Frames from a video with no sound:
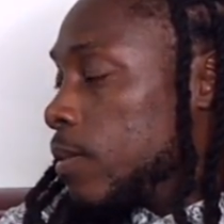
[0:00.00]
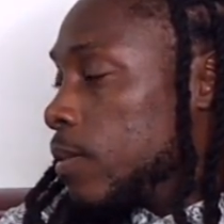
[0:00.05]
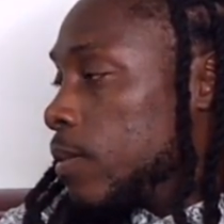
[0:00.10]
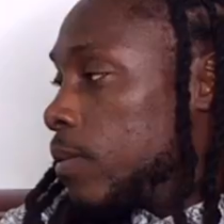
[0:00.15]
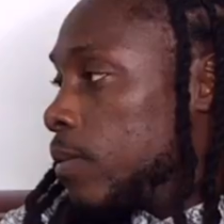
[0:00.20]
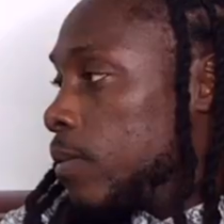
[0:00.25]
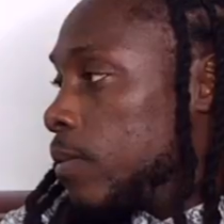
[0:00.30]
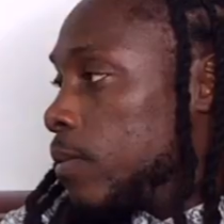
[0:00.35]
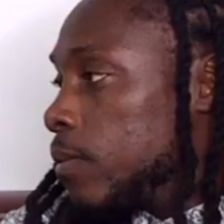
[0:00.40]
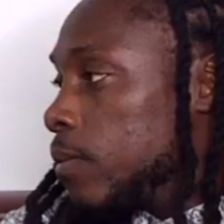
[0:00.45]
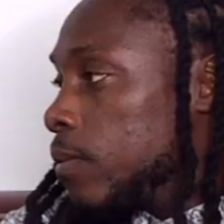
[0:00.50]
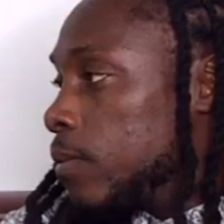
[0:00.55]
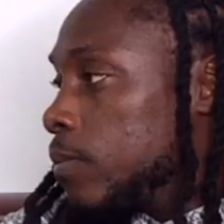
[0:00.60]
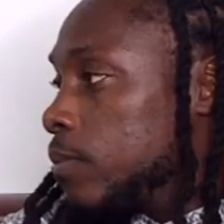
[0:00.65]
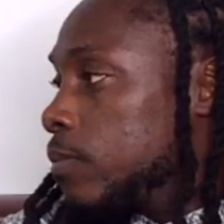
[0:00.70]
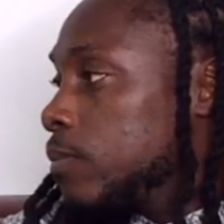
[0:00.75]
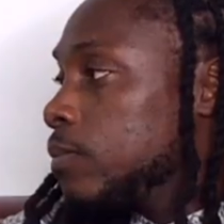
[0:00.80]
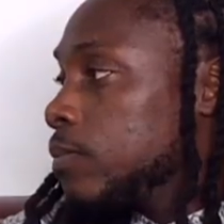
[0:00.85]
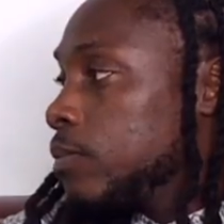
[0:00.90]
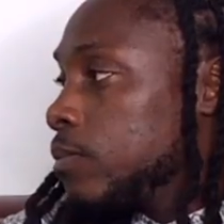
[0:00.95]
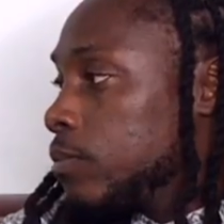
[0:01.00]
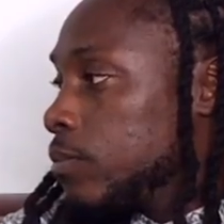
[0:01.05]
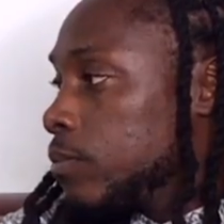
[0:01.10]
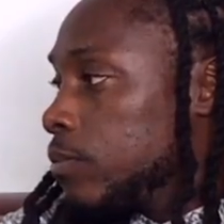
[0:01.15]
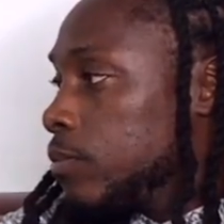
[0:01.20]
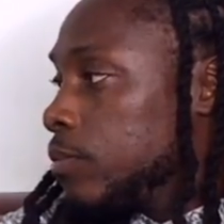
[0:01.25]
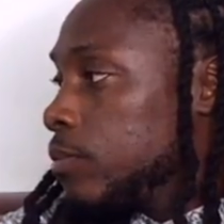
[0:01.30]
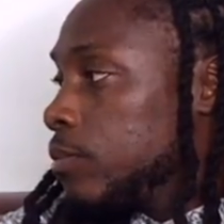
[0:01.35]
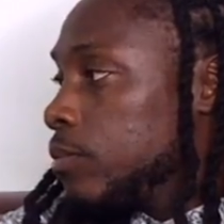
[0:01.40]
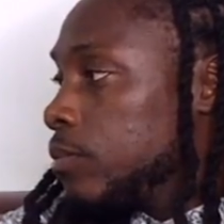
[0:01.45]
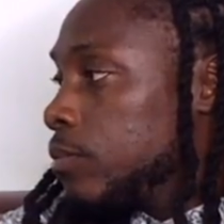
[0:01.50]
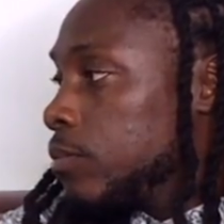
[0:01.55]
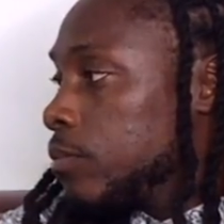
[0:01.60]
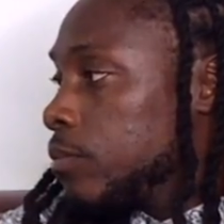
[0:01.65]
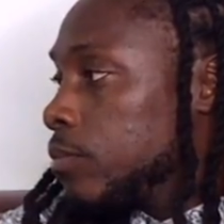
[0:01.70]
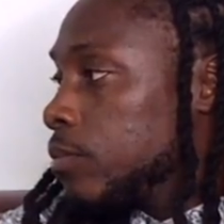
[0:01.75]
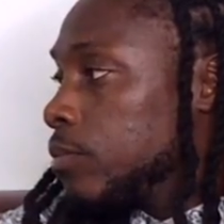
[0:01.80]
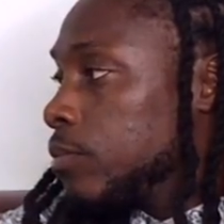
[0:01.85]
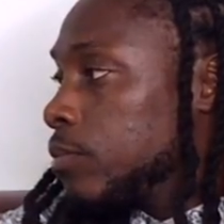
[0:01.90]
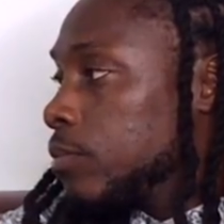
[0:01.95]

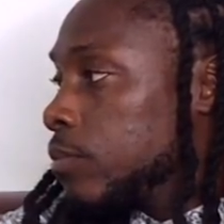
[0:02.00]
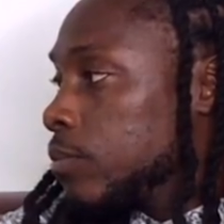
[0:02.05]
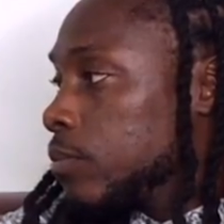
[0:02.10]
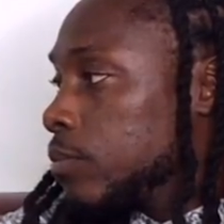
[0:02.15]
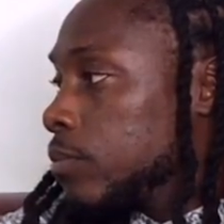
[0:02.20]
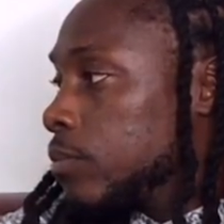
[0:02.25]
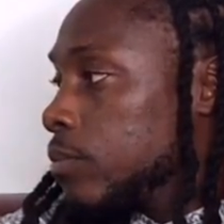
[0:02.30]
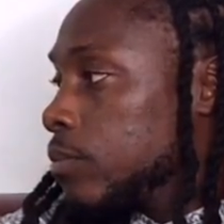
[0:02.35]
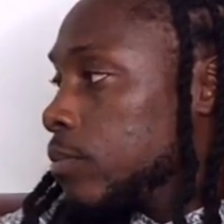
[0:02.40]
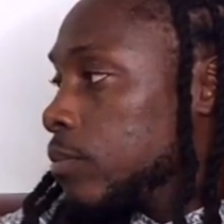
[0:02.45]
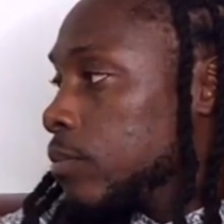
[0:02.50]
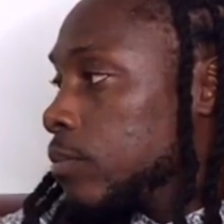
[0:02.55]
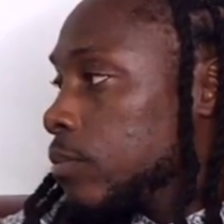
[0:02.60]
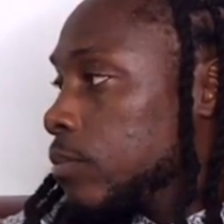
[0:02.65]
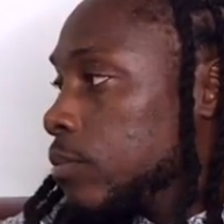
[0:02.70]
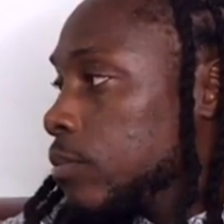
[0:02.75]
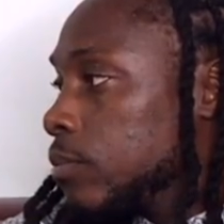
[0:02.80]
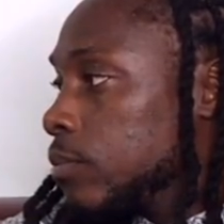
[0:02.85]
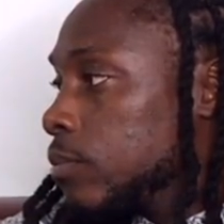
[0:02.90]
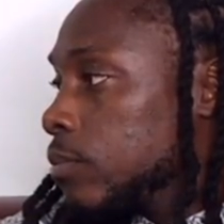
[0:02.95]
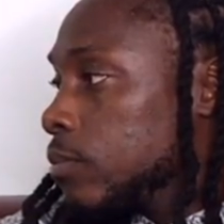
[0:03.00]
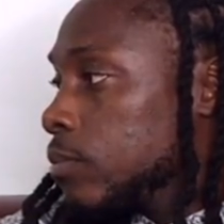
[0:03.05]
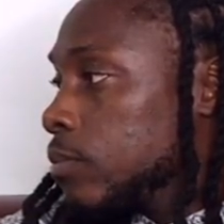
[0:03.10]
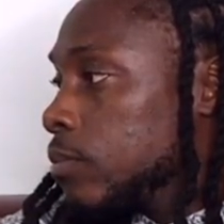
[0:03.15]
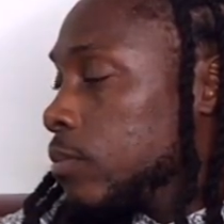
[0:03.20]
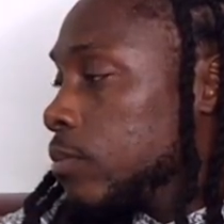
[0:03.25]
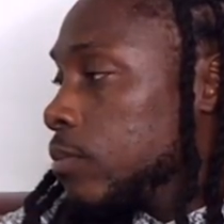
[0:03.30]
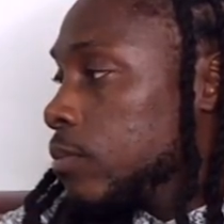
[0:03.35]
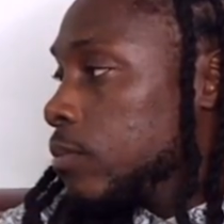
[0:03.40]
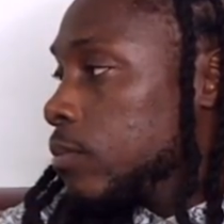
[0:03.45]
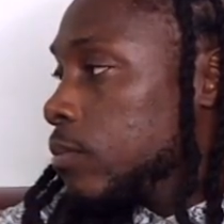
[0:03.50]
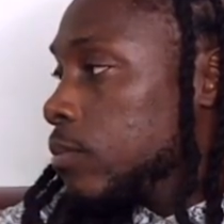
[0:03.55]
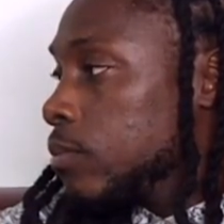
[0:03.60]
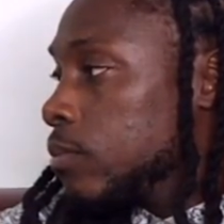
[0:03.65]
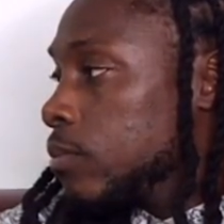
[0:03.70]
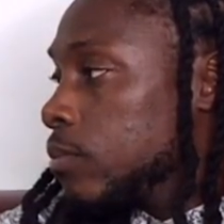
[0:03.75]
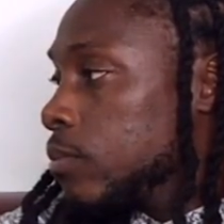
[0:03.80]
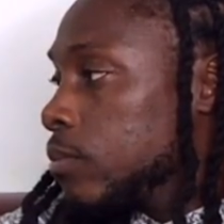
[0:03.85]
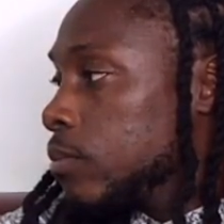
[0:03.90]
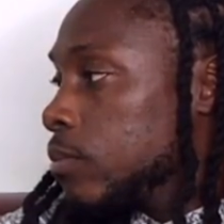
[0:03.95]

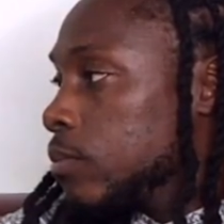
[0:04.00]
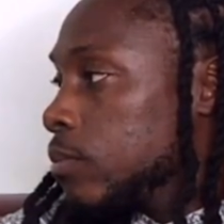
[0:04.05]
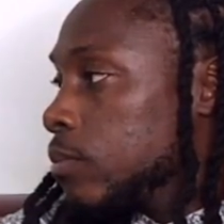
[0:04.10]
This person isn't speaking.